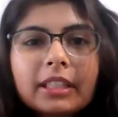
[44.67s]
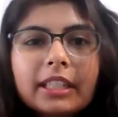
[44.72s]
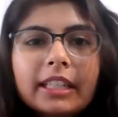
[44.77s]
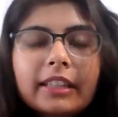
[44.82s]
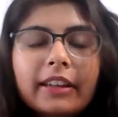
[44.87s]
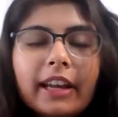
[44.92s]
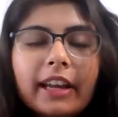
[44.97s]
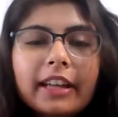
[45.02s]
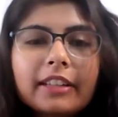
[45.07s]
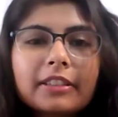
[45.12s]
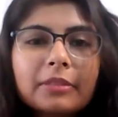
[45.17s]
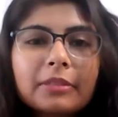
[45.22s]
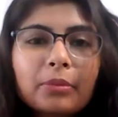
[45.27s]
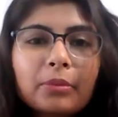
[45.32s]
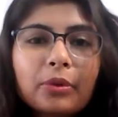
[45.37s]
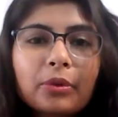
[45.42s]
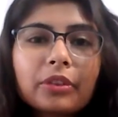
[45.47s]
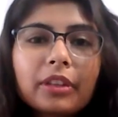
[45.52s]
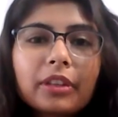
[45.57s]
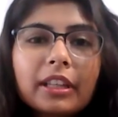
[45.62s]
He writes in
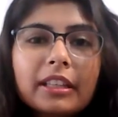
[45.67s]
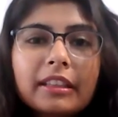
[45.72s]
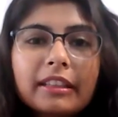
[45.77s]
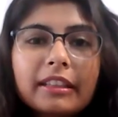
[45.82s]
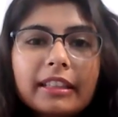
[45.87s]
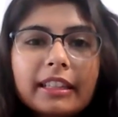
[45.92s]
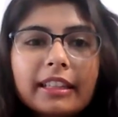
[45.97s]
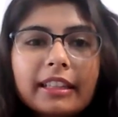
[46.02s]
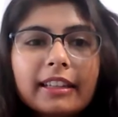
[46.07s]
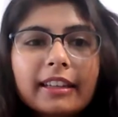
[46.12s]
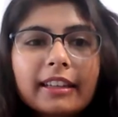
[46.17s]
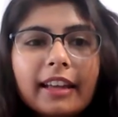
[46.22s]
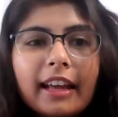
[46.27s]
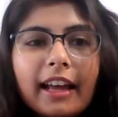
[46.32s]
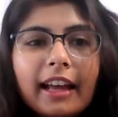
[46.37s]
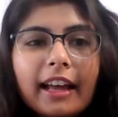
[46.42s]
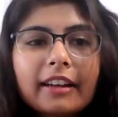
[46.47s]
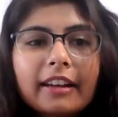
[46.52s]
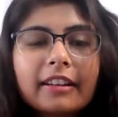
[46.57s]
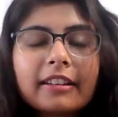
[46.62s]
both Hindi
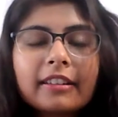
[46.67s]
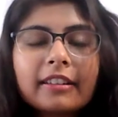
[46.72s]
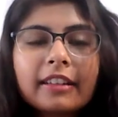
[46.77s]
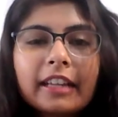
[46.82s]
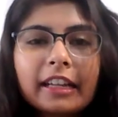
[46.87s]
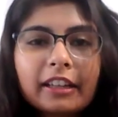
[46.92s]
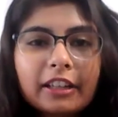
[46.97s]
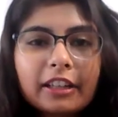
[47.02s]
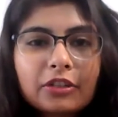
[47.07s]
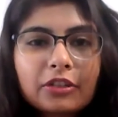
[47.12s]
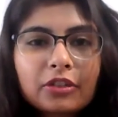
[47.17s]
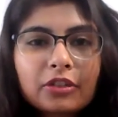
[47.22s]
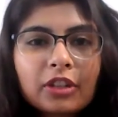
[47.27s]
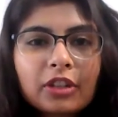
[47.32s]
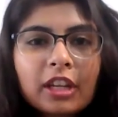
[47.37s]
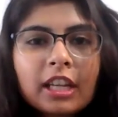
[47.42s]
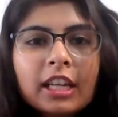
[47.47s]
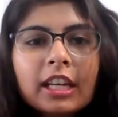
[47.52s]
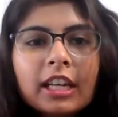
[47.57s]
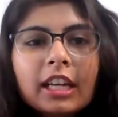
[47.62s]
and English
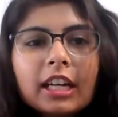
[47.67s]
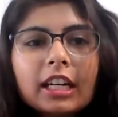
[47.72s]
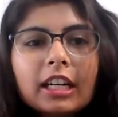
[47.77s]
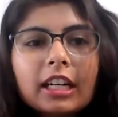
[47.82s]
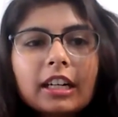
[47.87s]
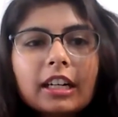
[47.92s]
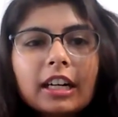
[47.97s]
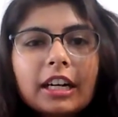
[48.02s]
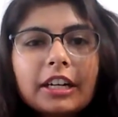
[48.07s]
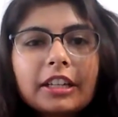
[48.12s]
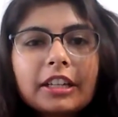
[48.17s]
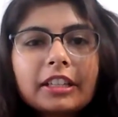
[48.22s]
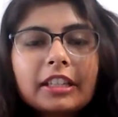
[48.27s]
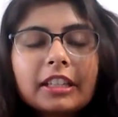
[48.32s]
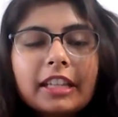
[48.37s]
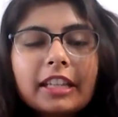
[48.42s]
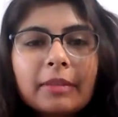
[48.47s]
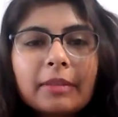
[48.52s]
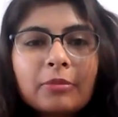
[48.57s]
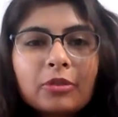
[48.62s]
under the
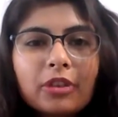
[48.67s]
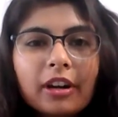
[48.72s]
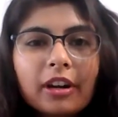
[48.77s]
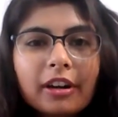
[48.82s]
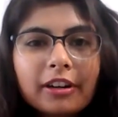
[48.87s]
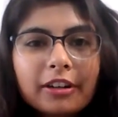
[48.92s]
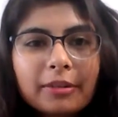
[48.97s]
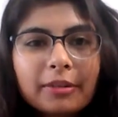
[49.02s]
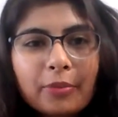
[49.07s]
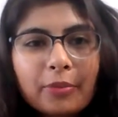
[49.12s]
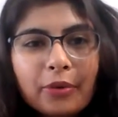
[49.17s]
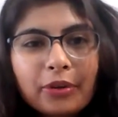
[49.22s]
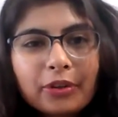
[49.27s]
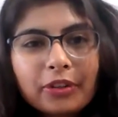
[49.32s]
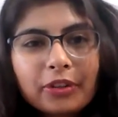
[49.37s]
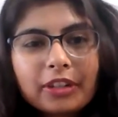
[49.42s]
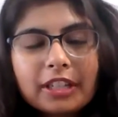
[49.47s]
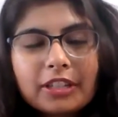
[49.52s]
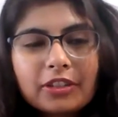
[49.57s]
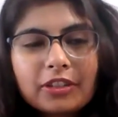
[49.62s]
name Drunkard Poet
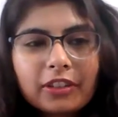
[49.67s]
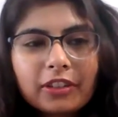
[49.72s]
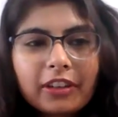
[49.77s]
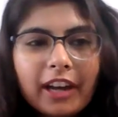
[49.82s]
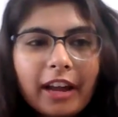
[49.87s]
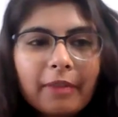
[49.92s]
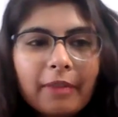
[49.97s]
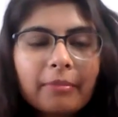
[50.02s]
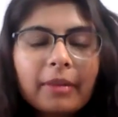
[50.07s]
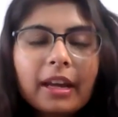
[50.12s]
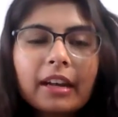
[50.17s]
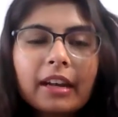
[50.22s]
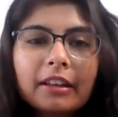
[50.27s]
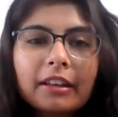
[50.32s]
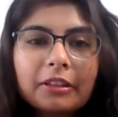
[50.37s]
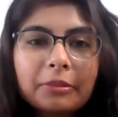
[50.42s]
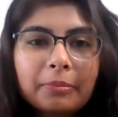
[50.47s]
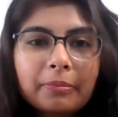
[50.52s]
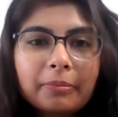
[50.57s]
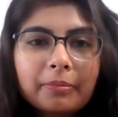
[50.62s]
on Instagram and
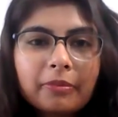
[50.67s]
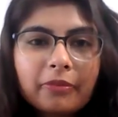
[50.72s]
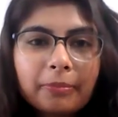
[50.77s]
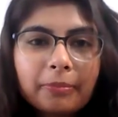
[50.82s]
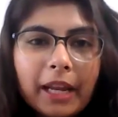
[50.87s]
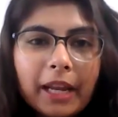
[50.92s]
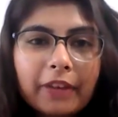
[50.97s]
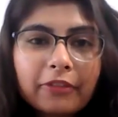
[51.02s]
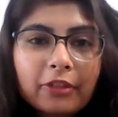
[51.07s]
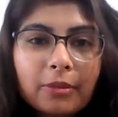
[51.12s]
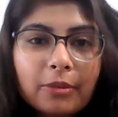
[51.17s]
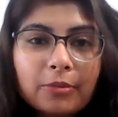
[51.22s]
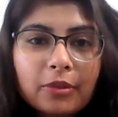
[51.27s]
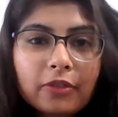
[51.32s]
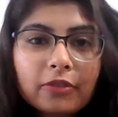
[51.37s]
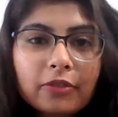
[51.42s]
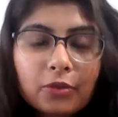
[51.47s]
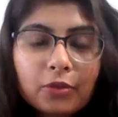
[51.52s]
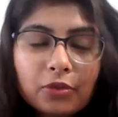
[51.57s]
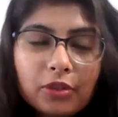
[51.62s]
other platforms
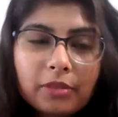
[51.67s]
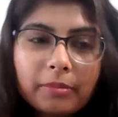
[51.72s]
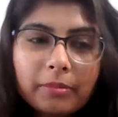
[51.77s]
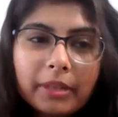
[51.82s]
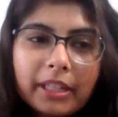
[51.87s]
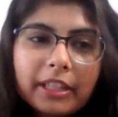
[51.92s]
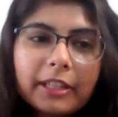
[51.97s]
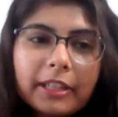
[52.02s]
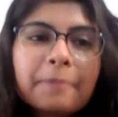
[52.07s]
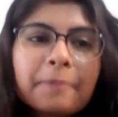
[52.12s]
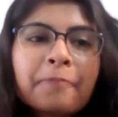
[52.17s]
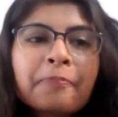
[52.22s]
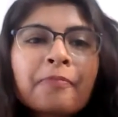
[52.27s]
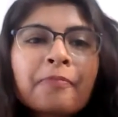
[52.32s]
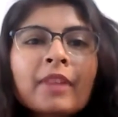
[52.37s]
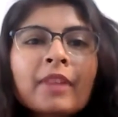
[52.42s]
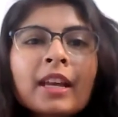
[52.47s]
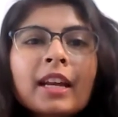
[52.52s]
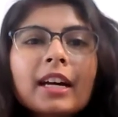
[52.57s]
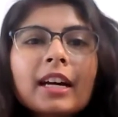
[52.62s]
of social media.
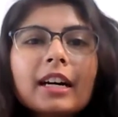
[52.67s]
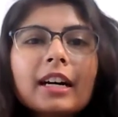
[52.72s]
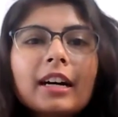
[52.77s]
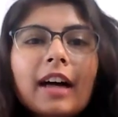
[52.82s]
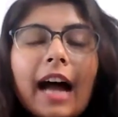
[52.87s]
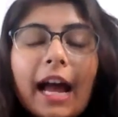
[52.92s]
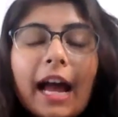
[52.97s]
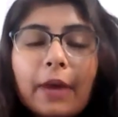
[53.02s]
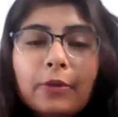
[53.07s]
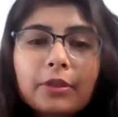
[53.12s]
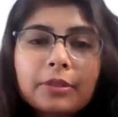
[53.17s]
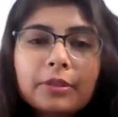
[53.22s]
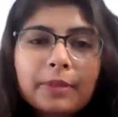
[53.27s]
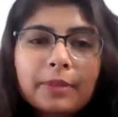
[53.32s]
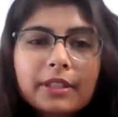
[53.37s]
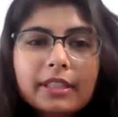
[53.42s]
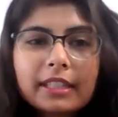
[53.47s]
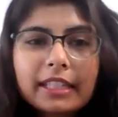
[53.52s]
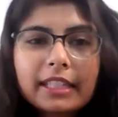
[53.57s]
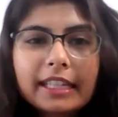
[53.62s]
I was
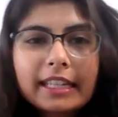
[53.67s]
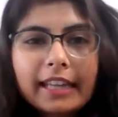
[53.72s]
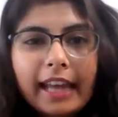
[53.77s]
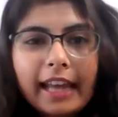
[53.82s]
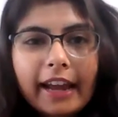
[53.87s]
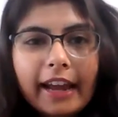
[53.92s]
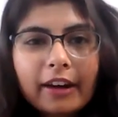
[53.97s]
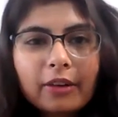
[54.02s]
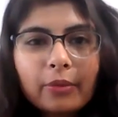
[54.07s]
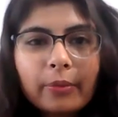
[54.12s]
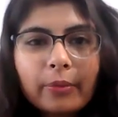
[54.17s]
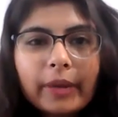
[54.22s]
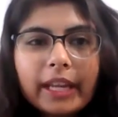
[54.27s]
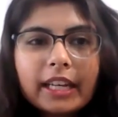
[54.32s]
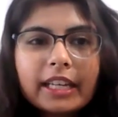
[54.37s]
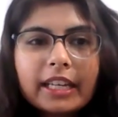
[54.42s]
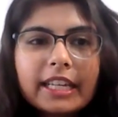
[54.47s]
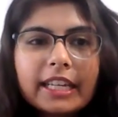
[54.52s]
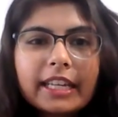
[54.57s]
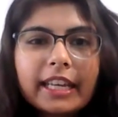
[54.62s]
personally glad
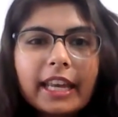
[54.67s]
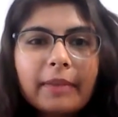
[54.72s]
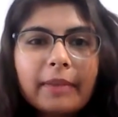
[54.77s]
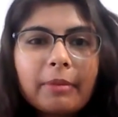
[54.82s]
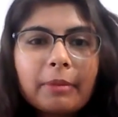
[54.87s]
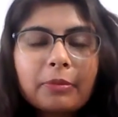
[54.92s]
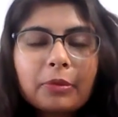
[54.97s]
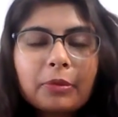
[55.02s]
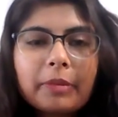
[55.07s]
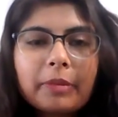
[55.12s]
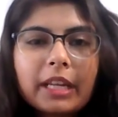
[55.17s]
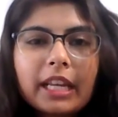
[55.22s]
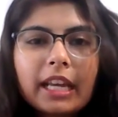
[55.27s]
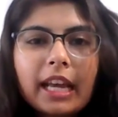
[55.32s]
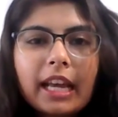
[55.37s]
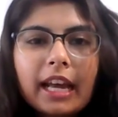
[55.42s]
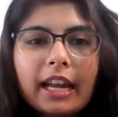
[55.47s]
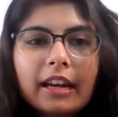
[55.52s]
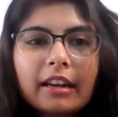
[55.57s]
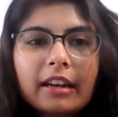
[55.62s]
when he came up to me
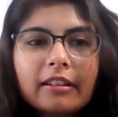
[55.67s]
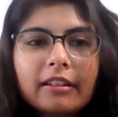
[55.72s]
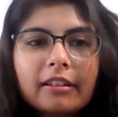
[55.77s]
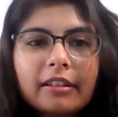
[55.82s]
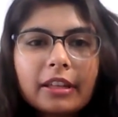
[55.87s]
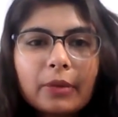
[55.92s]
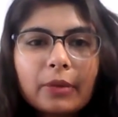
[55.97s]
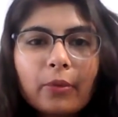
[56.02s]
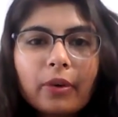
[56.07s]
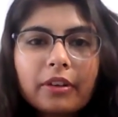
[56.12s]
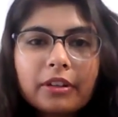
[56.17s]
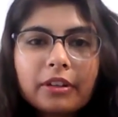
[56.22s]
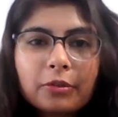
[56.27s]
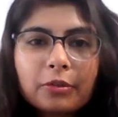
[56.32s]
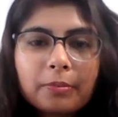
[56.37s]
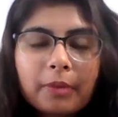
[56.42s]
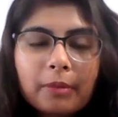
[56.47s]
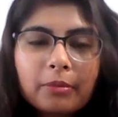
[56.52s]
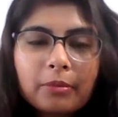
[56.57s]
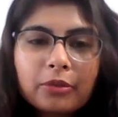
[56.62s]
and he wanted to
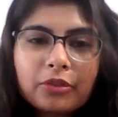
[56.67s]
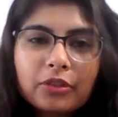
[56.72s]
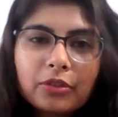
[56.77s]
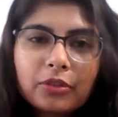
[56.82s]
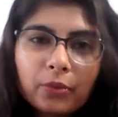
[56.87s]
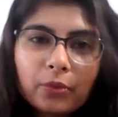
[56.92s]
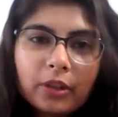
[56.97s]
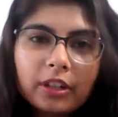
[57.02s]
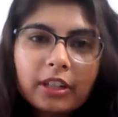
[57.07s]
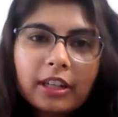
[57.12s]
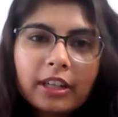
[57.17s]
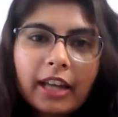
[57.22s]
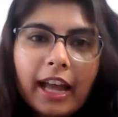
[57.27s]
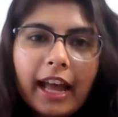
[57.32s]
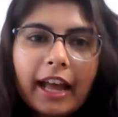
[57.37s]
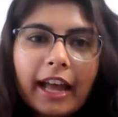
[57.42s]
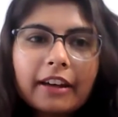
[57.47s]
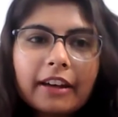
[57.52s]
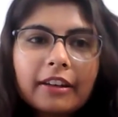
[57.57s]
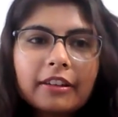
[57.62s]
publish his work,
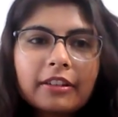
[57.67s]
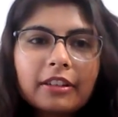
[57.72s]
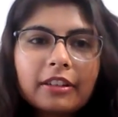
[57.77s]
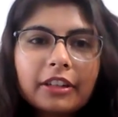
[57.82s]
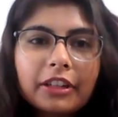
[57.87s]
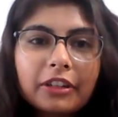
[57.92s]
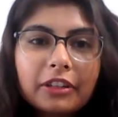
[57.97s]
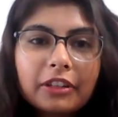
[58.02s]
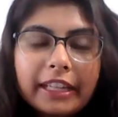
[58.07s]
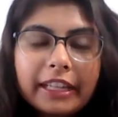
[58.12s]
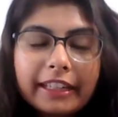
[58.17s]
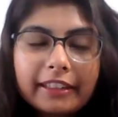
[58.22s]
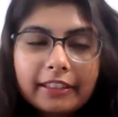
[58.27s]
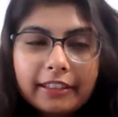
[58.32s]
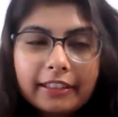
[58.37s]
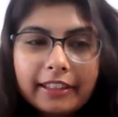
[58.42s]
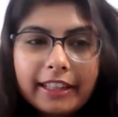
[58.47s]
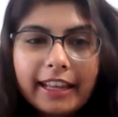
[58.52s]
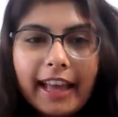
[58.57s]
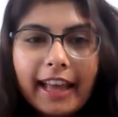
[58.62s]
and a year
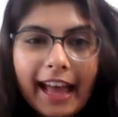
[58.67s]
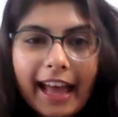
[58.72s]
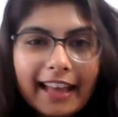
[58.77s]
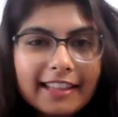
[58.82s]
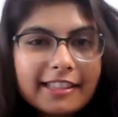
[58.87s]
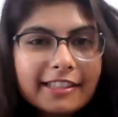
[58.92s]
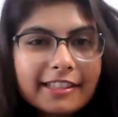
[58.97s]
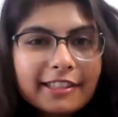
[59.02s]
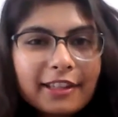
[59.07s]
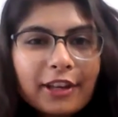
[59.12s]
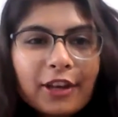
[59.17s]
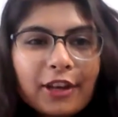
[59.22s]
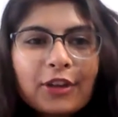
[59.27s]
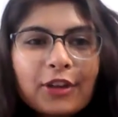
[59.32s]
later he has.